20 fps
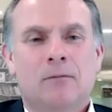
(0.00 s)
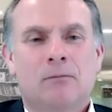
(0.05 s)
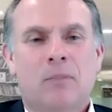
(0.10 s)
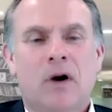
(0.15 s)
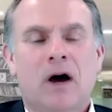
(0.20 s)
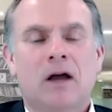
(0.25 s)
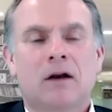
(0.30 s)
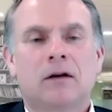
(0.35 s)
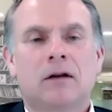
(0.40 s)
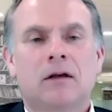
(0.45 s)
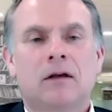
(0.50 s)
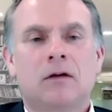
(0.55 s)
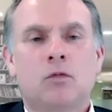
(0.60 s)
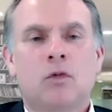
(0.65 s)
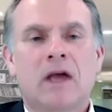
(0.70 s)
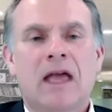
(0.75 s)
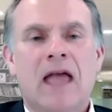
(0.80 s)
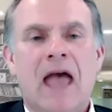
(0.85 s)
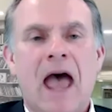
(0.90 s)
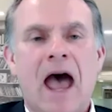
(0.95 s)
but
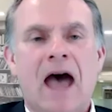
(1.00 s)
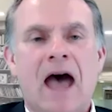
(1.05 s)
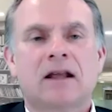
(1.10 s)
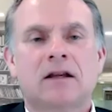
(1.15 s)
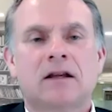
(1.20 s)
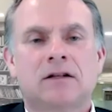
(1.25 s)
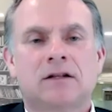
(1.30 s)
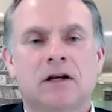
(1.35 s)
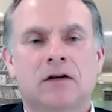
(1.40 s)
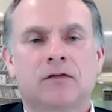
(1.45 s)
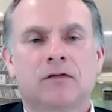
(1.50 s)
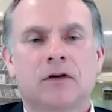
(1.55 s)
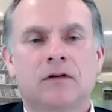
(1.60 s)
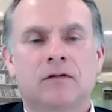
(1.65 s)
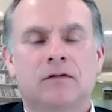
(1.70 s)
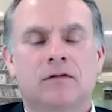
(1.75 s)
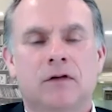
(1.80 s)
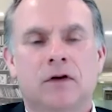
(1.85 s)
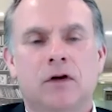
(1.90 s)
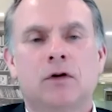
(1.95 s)
we had a
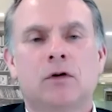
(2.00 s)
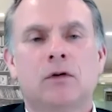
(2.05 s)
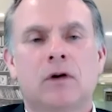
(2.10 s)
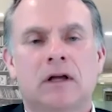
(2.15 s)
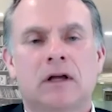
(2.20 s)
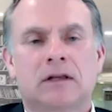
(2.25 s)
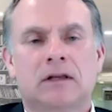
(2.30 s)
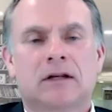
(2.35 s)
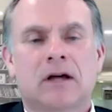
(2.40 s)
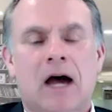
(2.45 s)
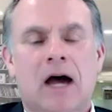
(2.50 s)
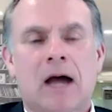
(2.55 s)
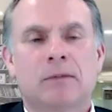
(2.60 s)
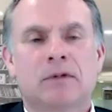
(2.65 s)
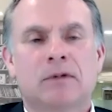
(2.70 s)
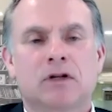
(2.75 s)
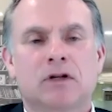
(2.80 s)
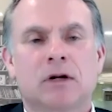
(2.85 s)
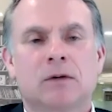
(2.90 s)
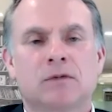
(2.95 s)
different view at the time
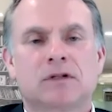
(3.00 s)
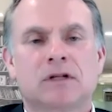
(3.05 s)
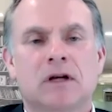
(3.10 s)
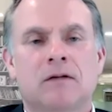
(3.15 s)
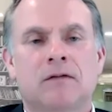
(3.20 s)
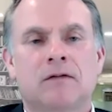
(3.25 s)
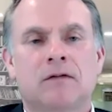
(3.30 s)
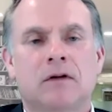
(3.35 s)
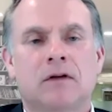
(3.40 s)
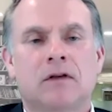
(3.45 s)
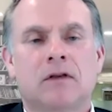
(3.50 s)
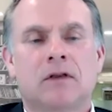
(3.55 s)
in terms of